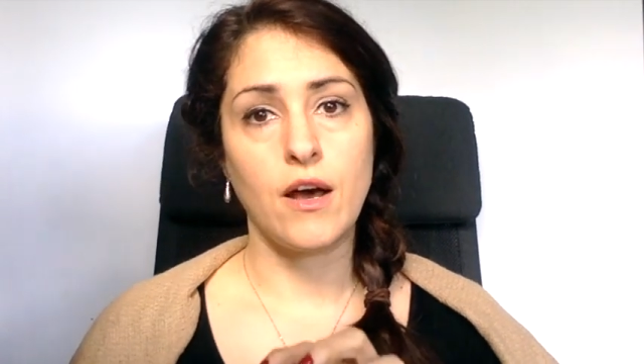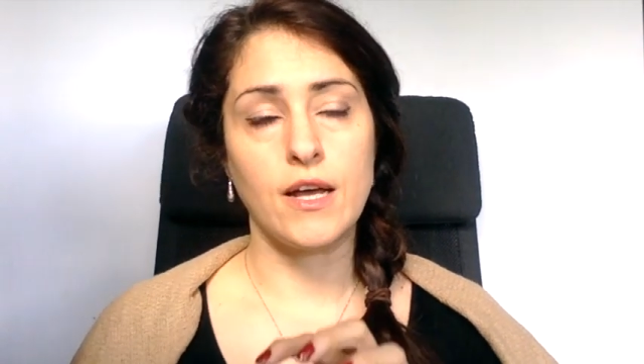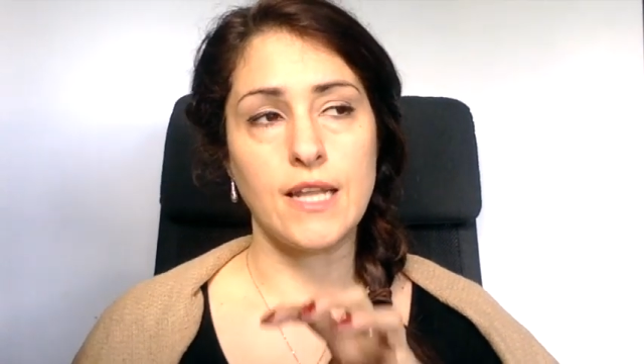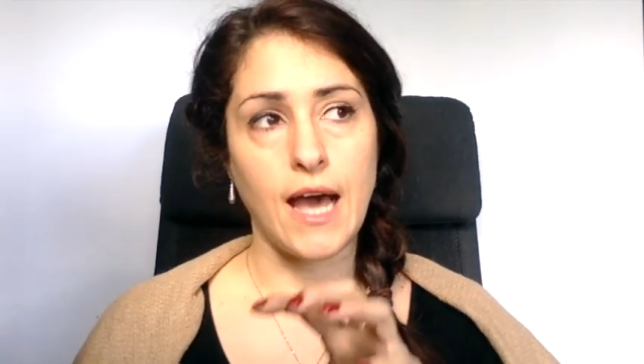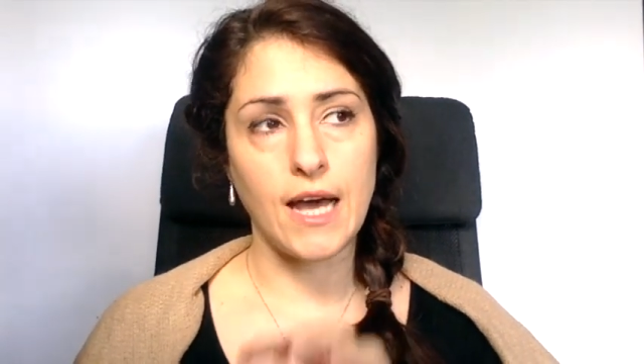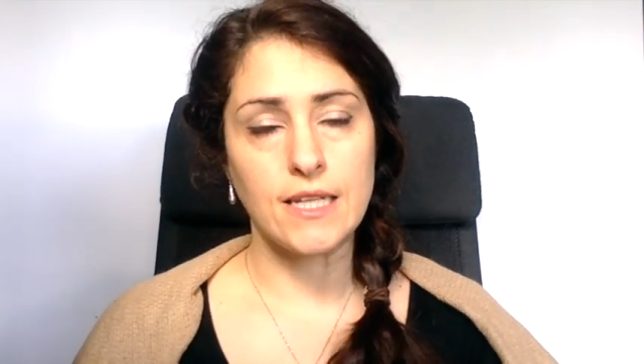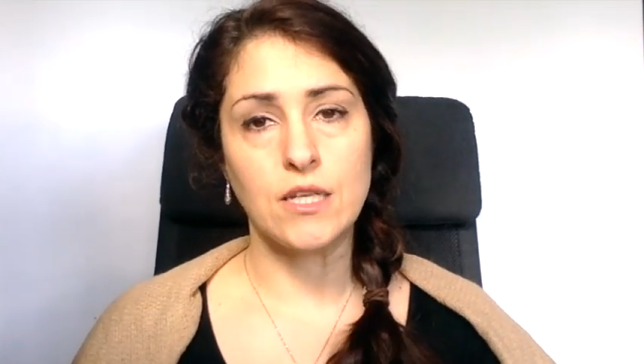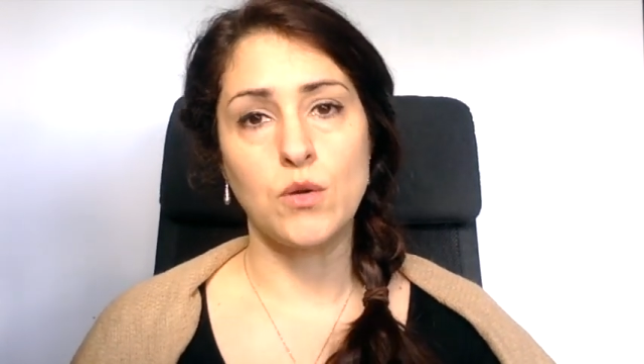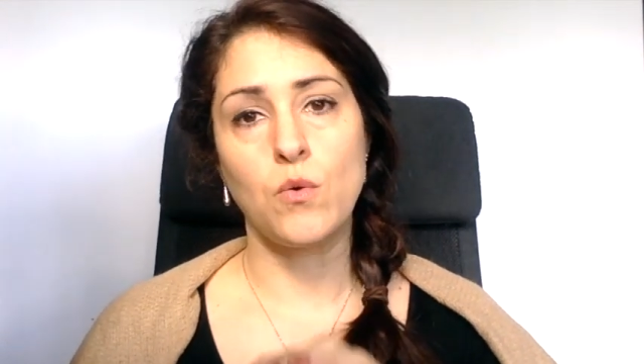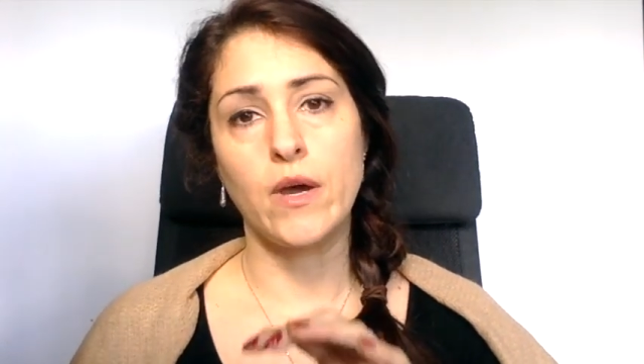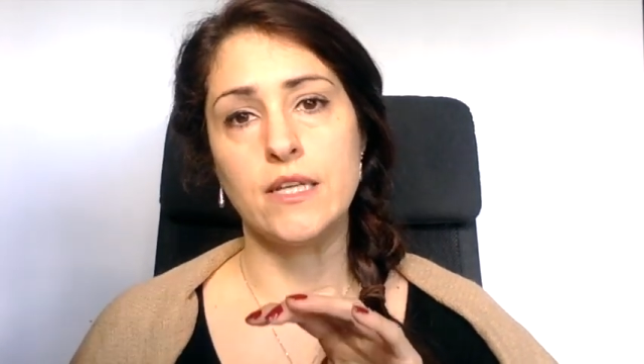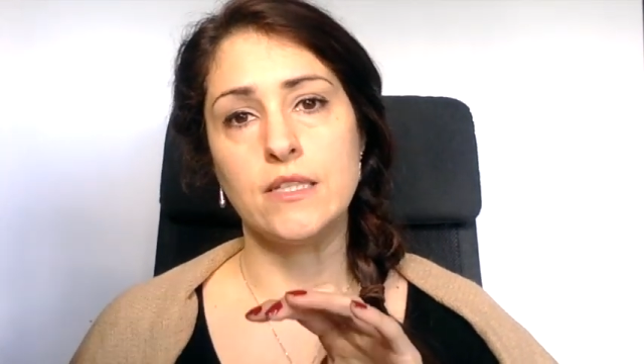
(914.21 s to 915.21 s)
an
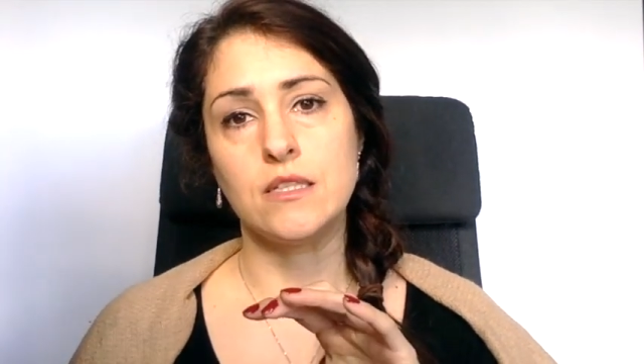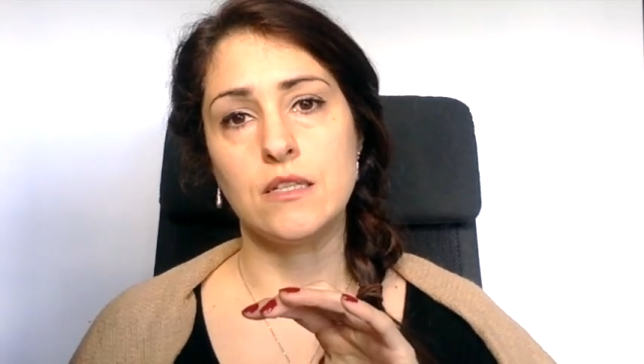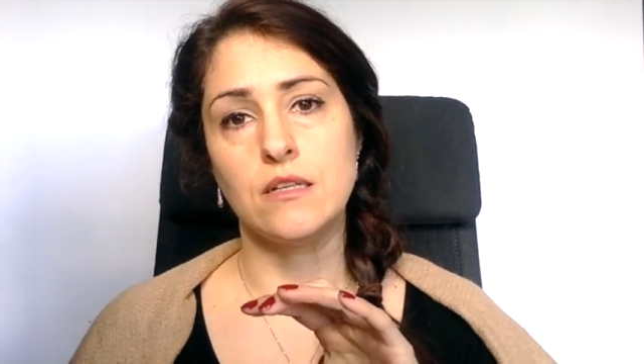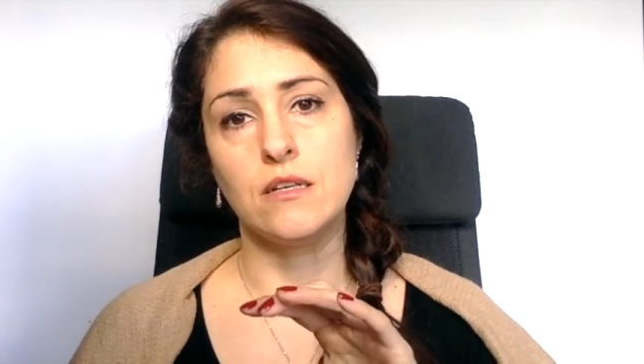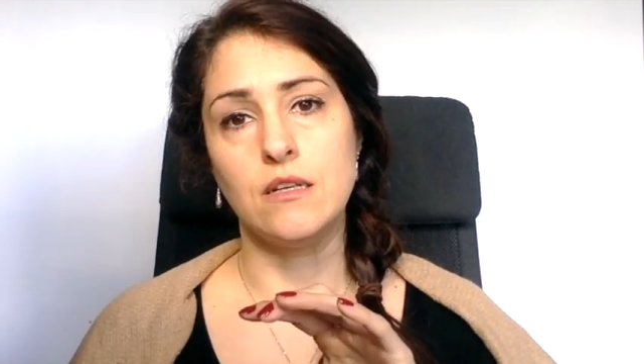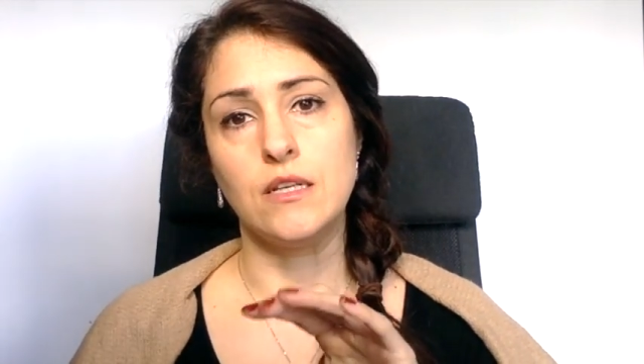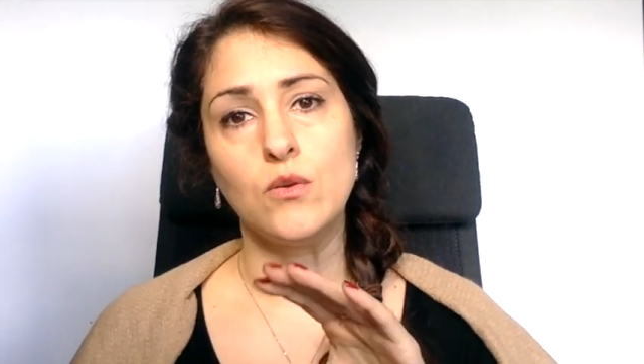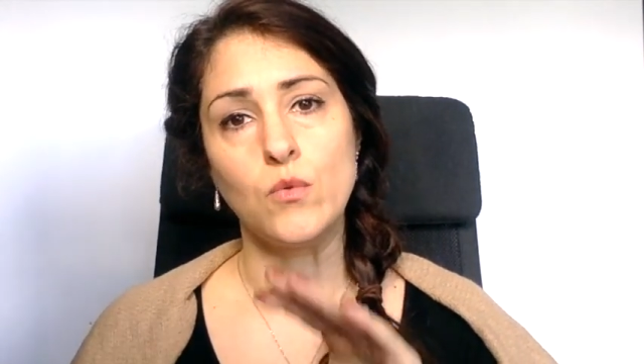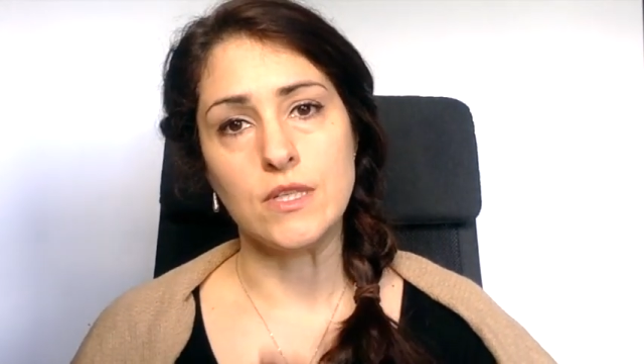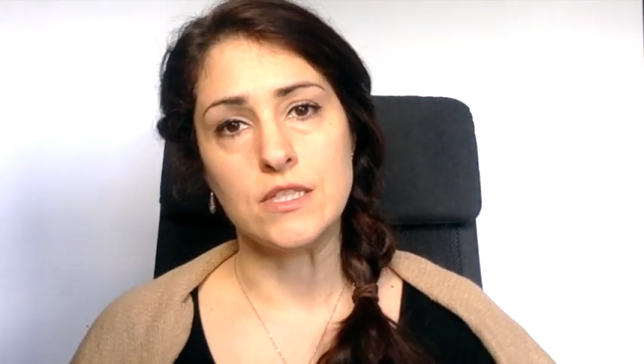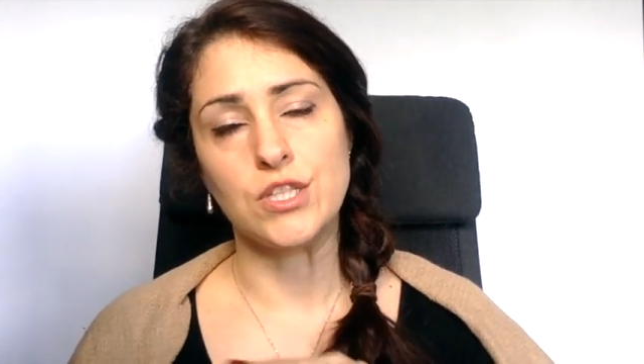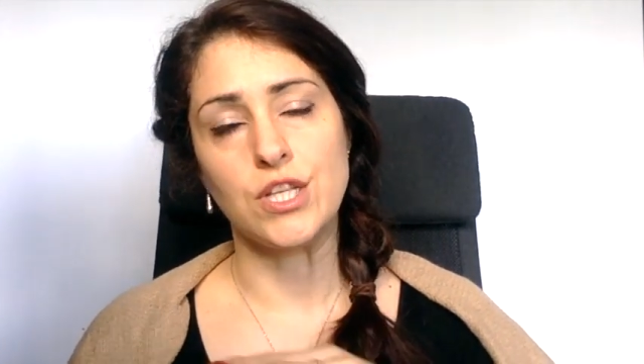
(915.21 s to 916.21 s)
adequate
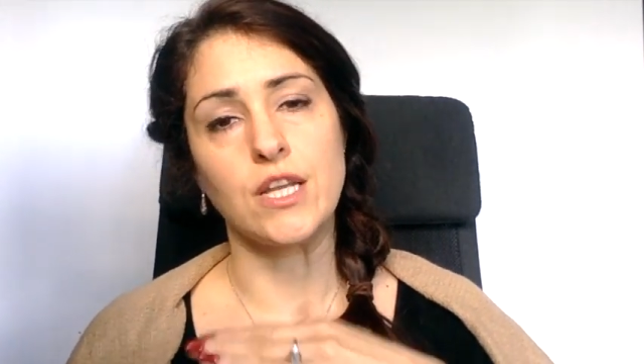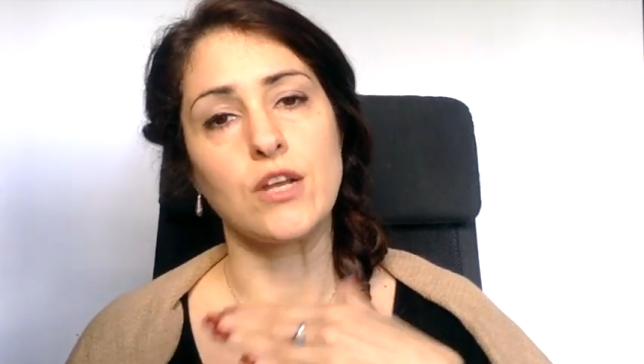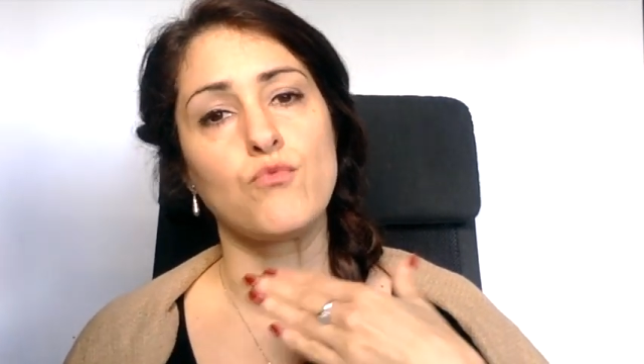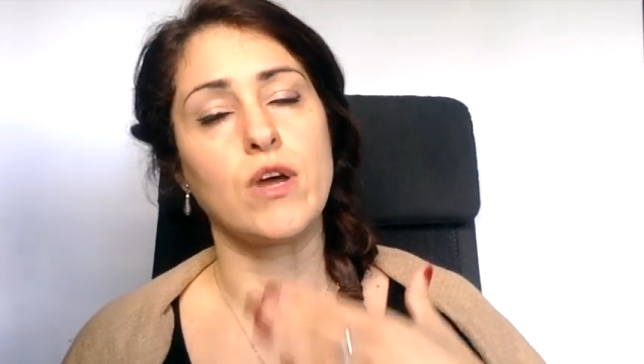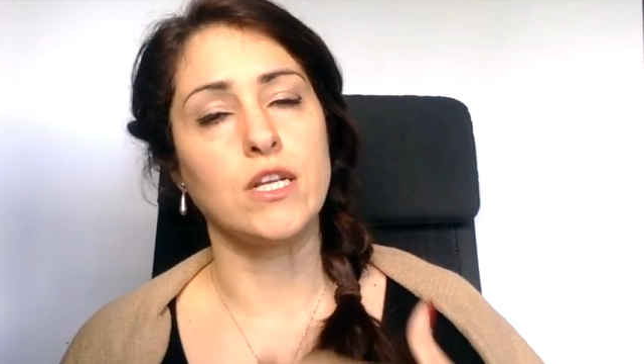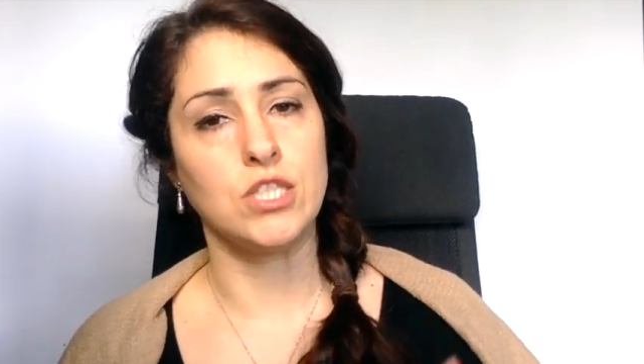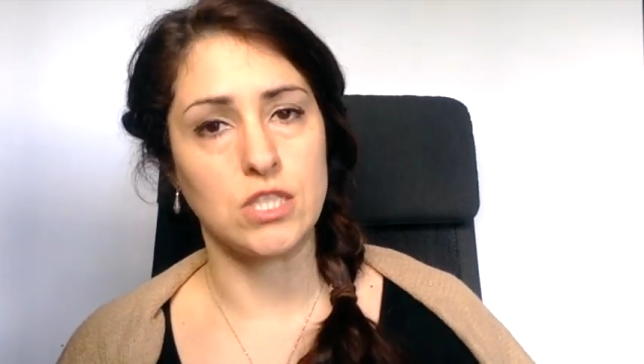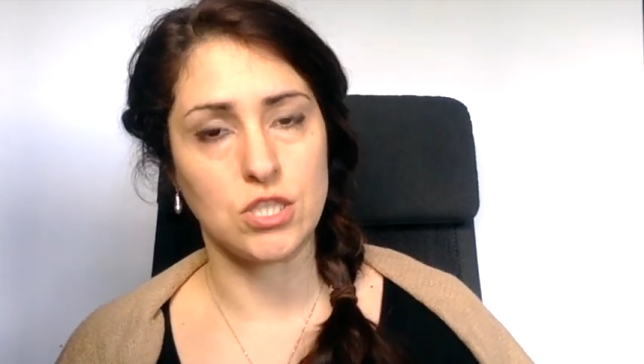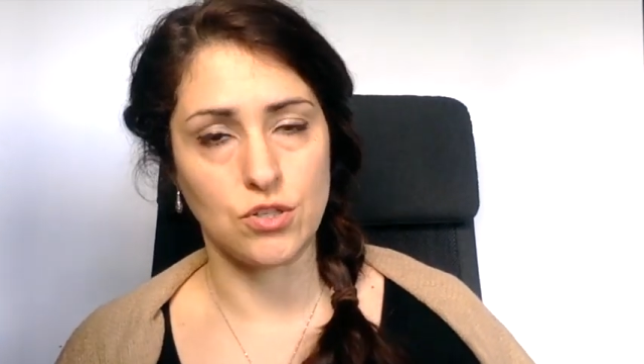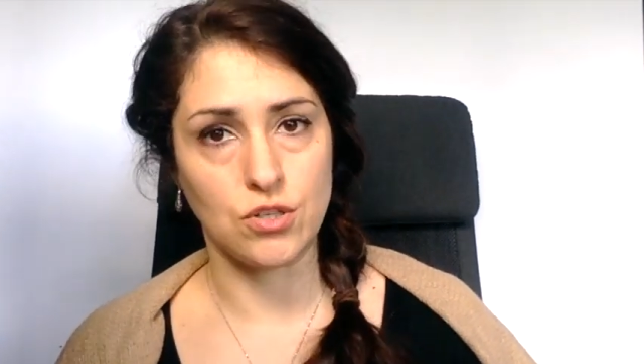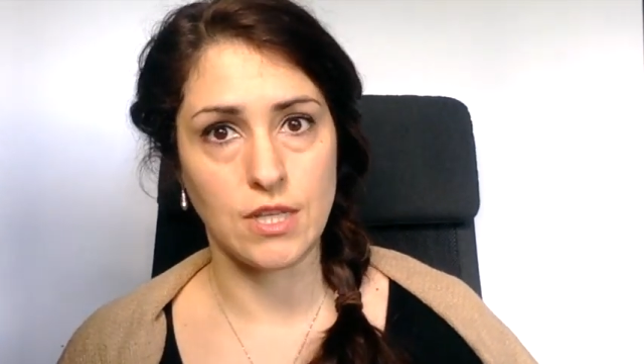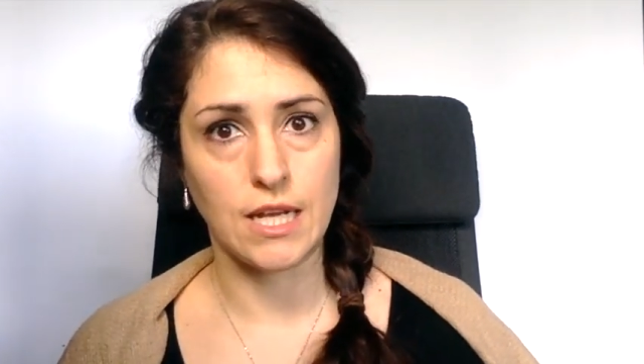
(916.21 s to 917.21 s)
linguistic register.